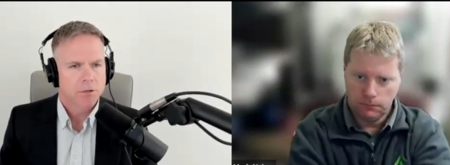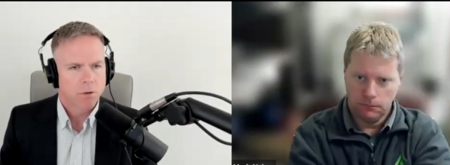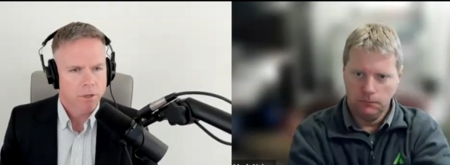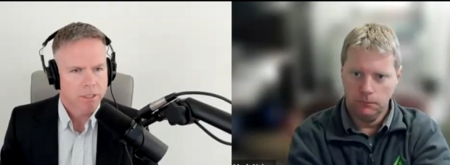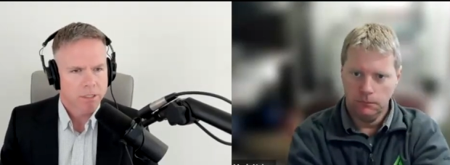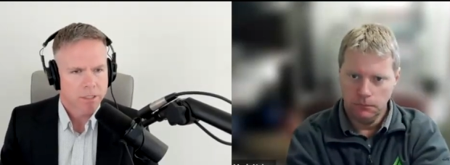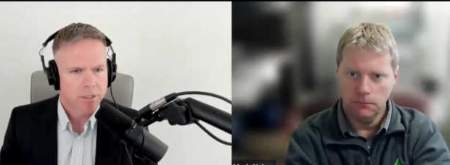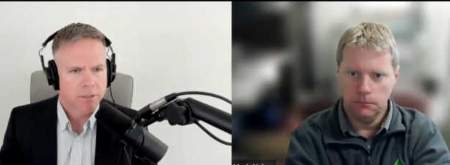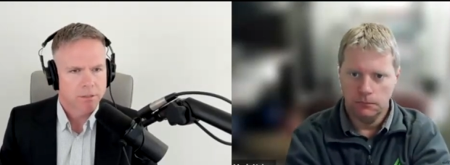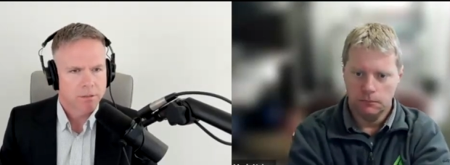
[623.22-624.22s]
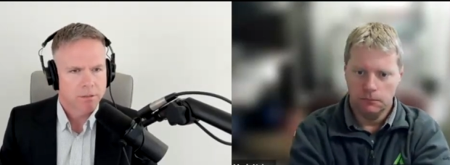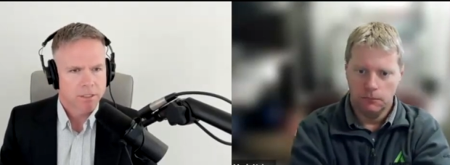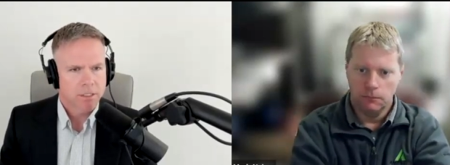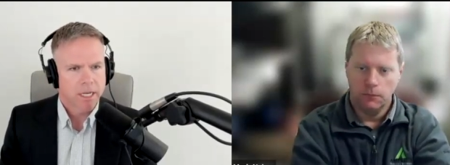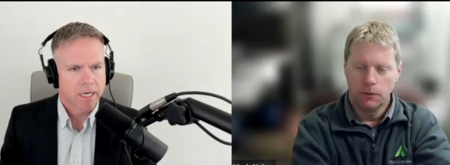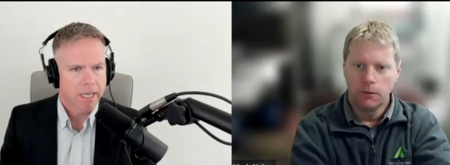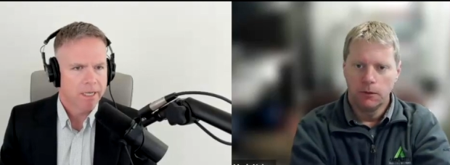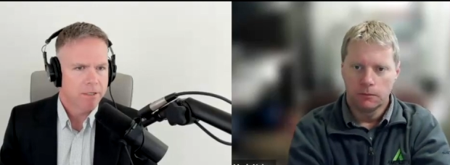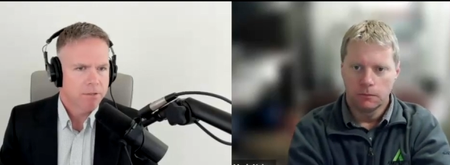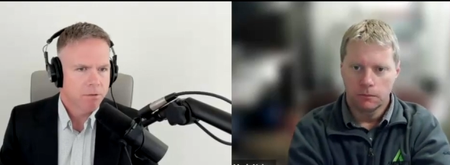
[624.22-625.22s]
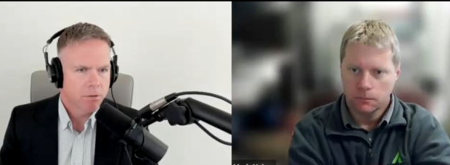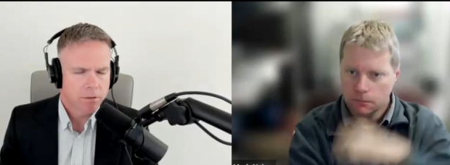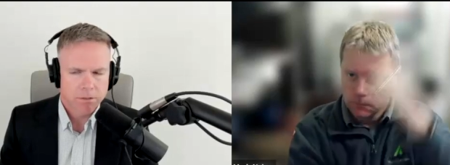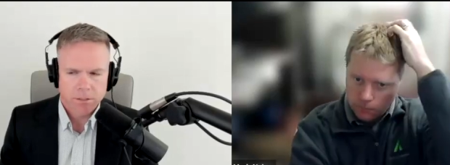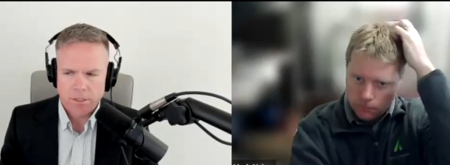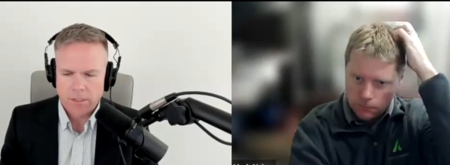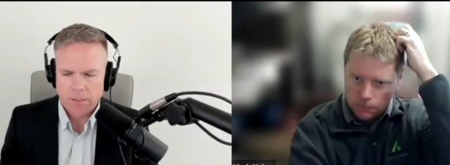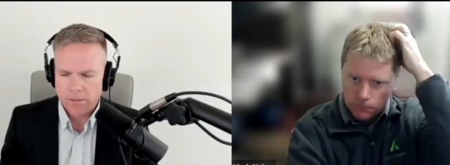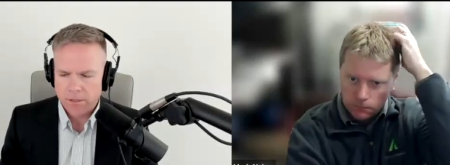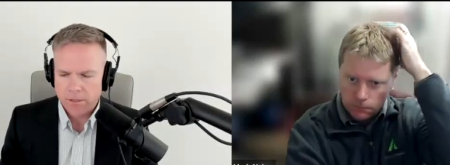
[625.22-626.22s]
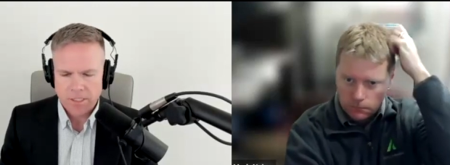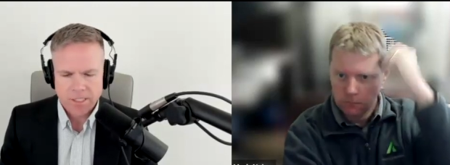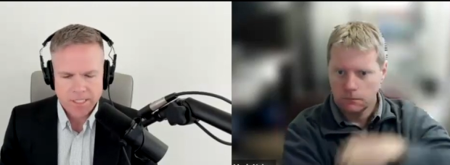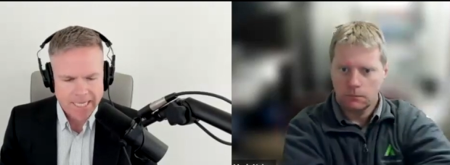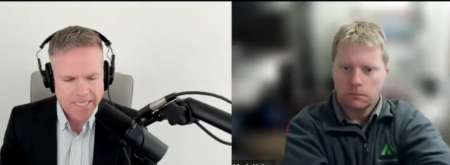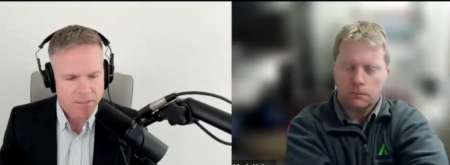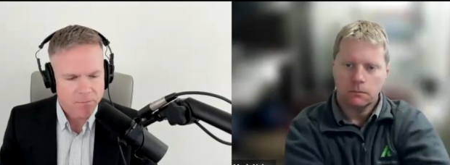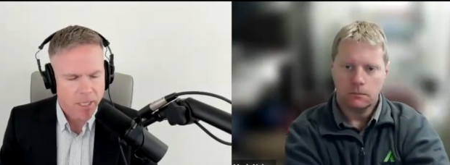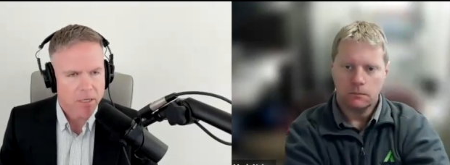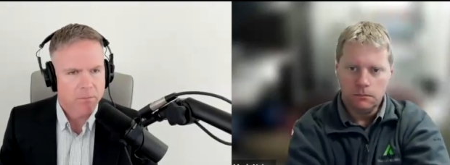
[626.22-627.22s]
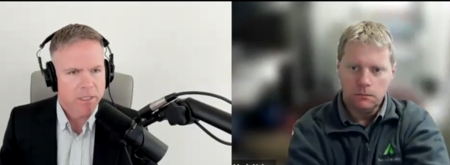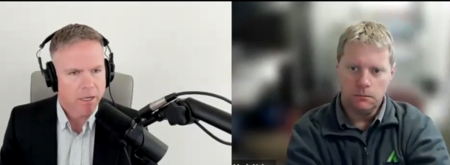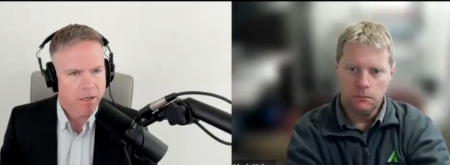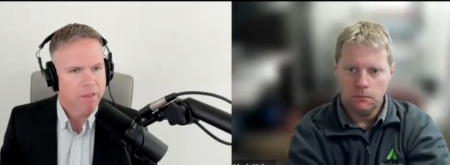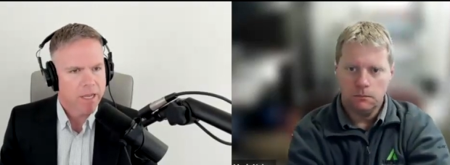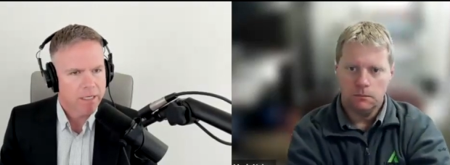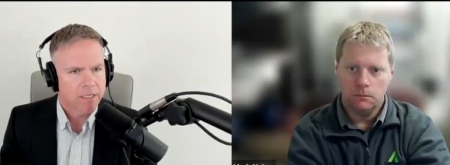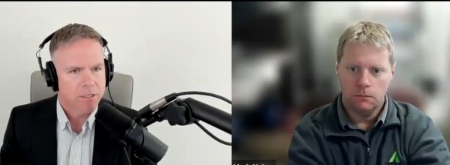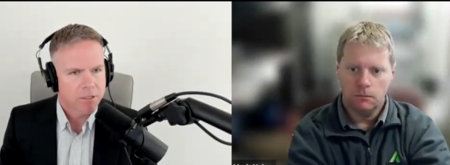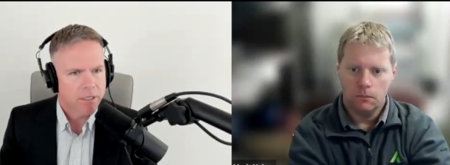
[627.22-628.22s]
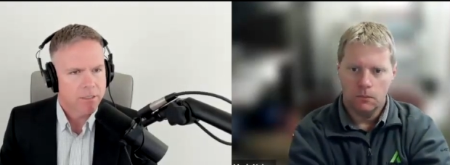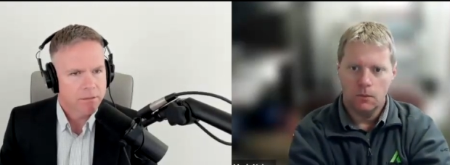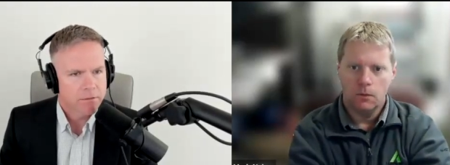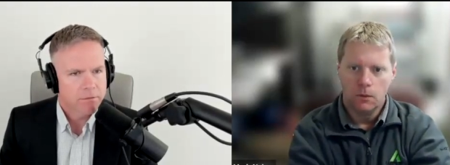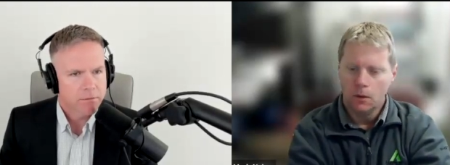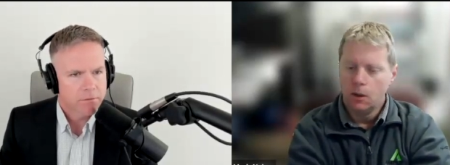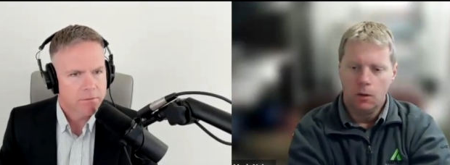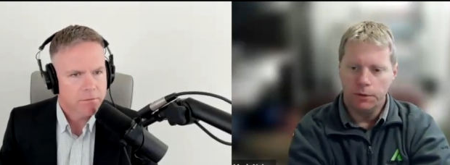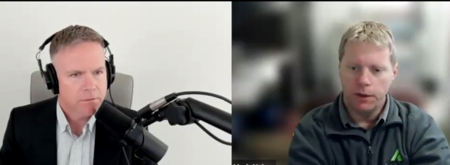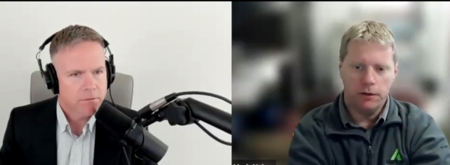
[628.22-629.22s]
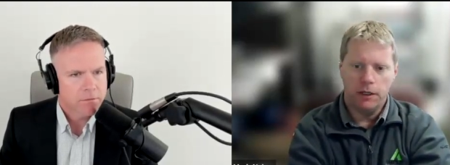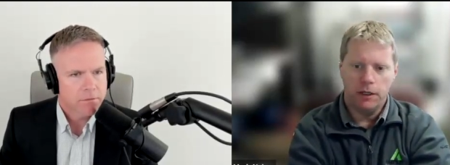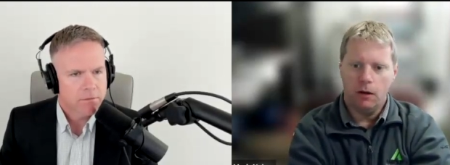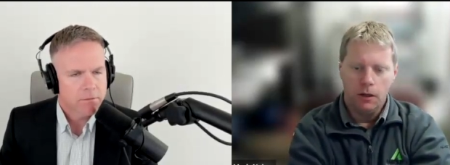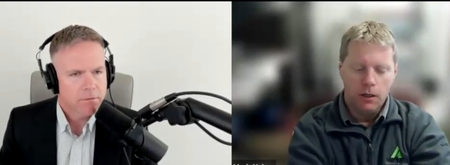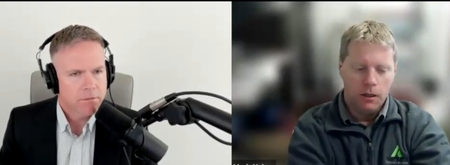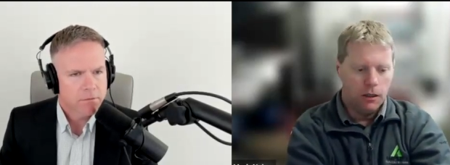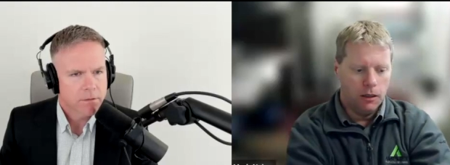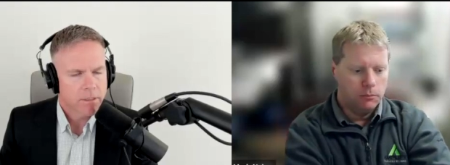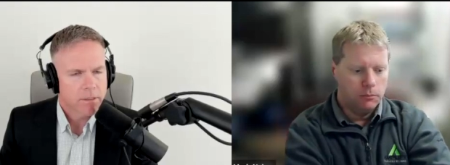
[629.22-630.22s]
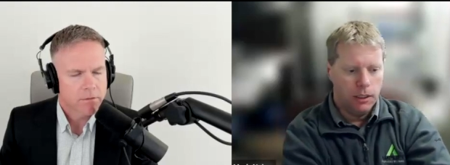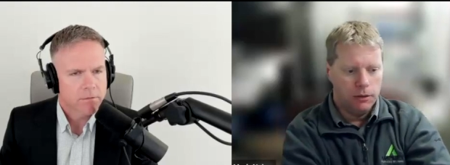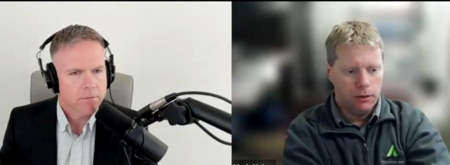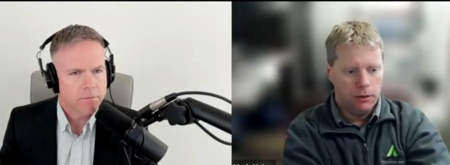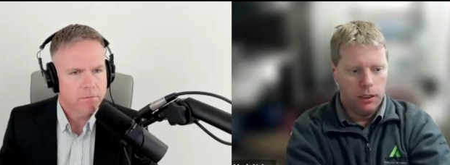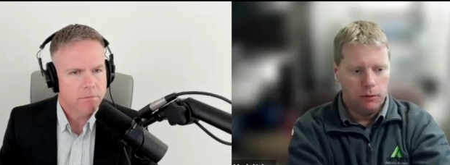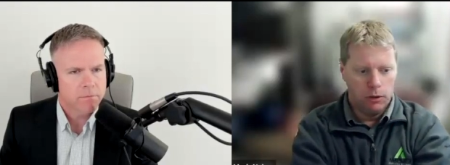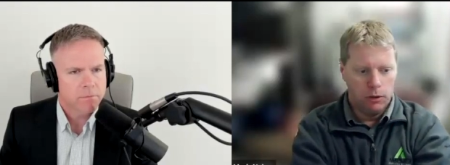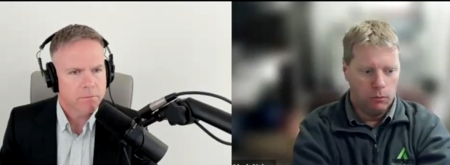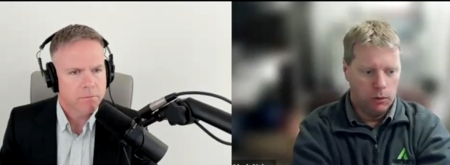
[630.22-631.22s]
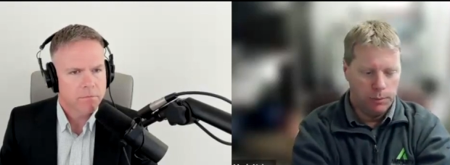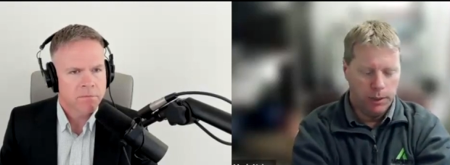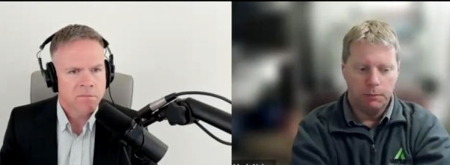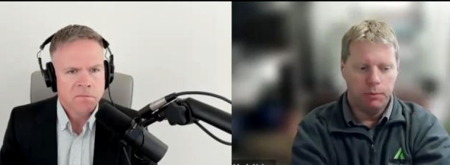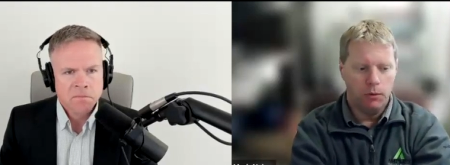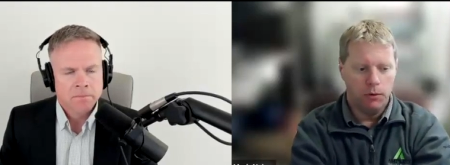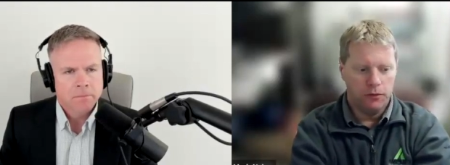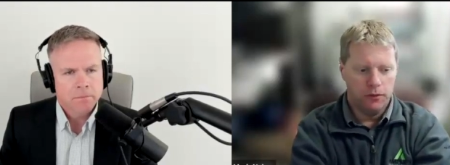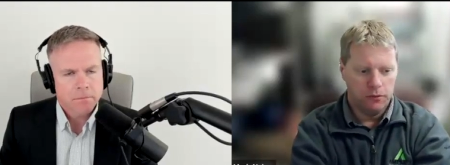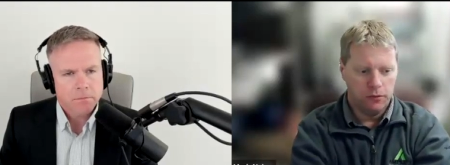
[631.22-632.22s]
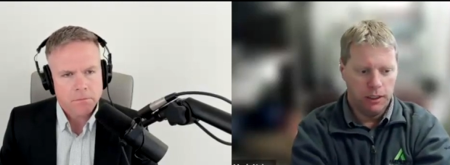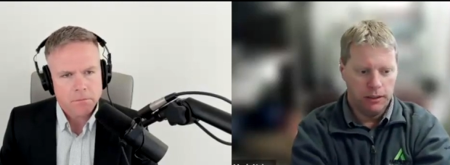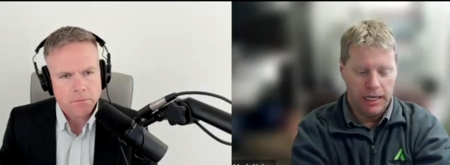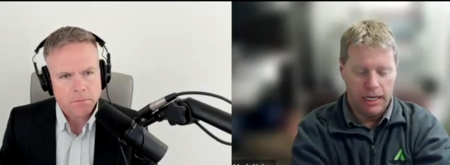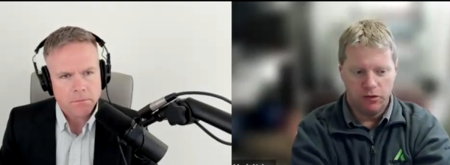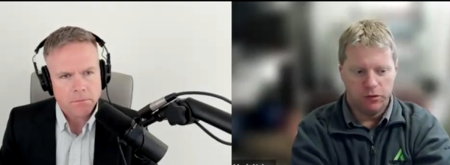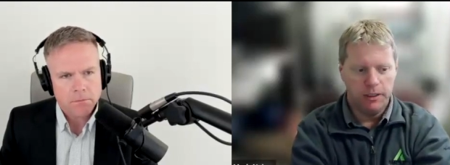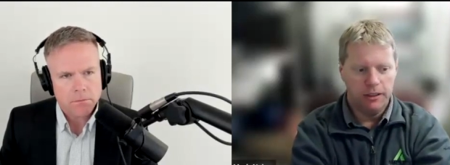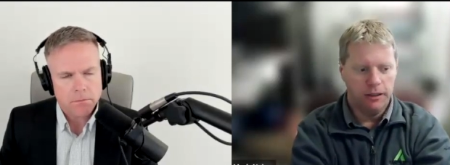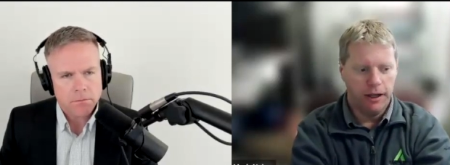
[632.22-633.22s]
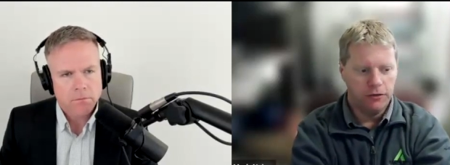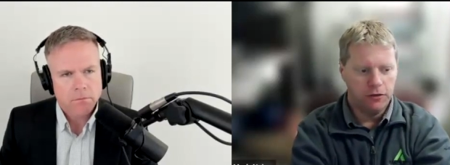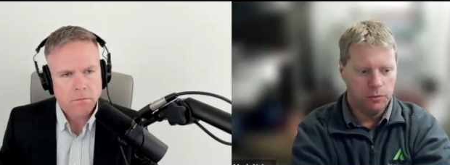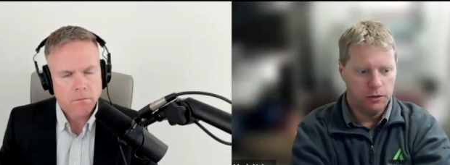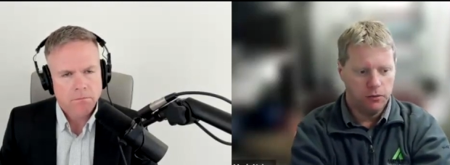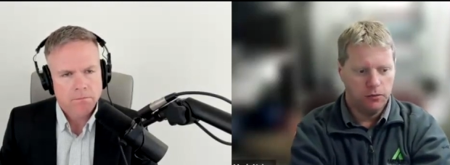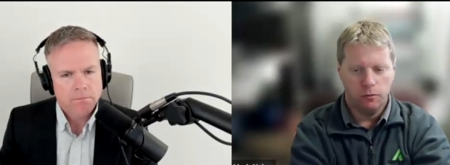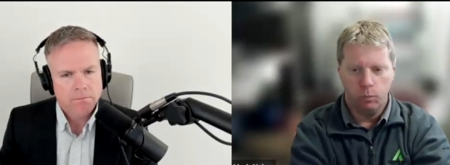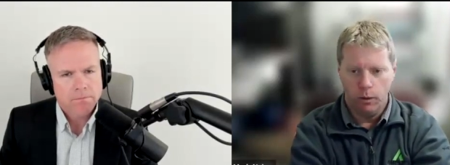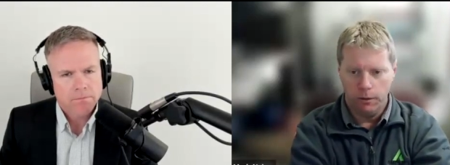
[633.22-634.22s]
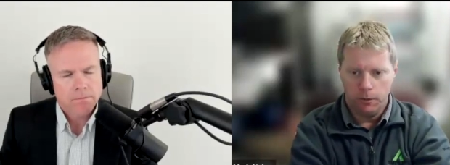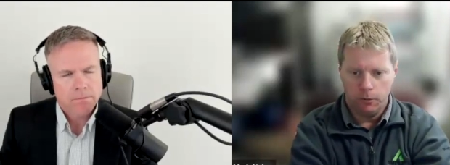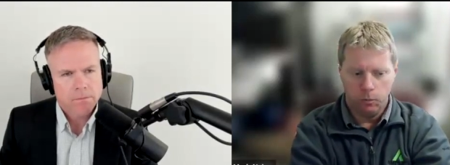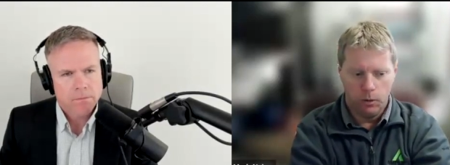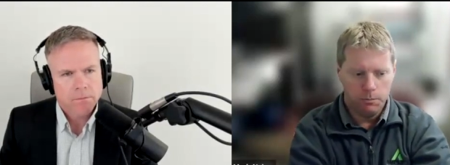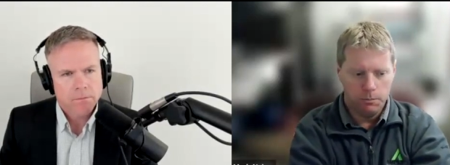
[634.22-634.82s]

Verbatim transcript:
Speaker 1: organization that's dedicated towards the the success and betterment of that industry.
Speaker 2: Without a doubt. Um, yeah. And for, for big proponents of this, and they, they have a speak a lot just because there's one there's one